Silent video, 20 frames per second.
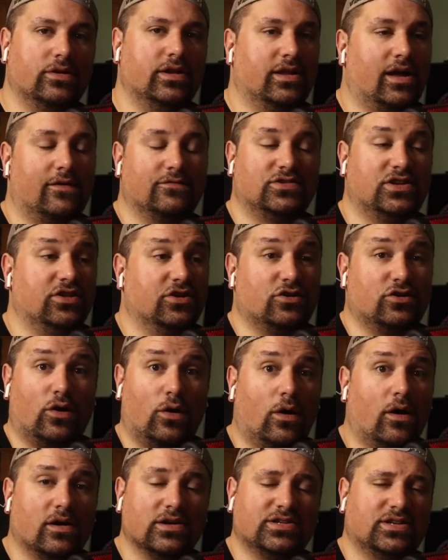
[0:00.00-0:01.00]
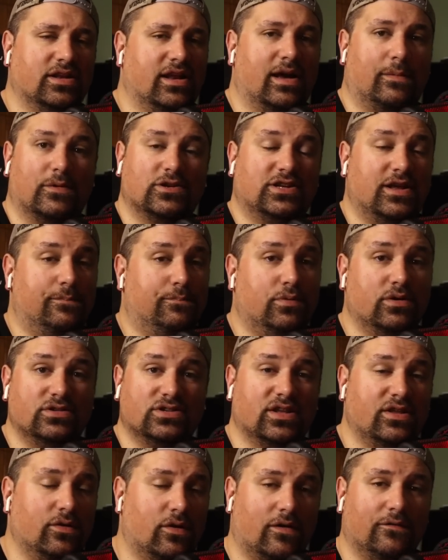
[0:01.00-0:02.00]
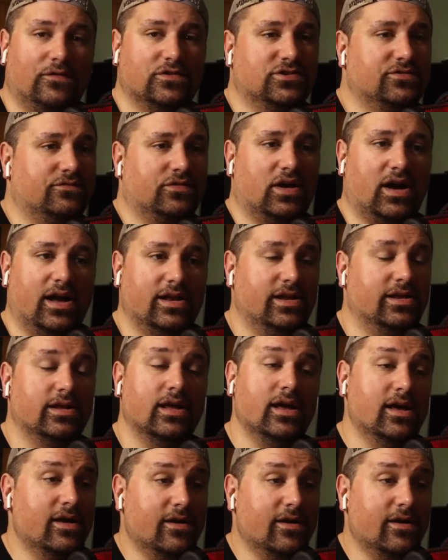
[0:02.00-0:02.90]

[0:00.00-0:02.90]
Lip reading: and obviously the cost and how much they put to the offensive line, and